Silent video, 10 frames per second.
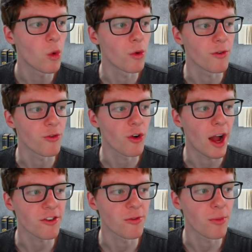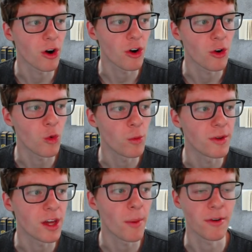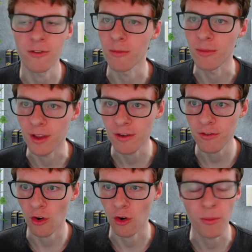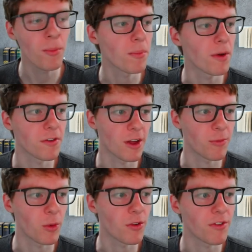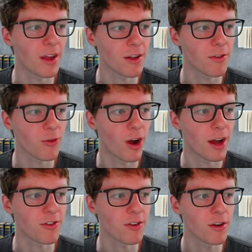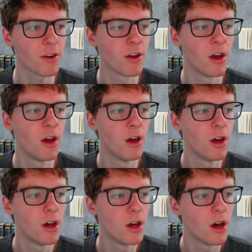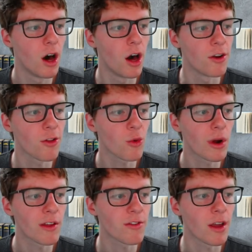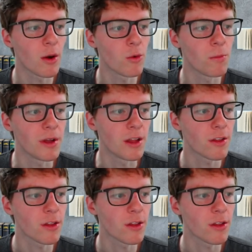where the fraction bar would be coming from this term, because that would be what's saying it's a fraction. Another way to say it would be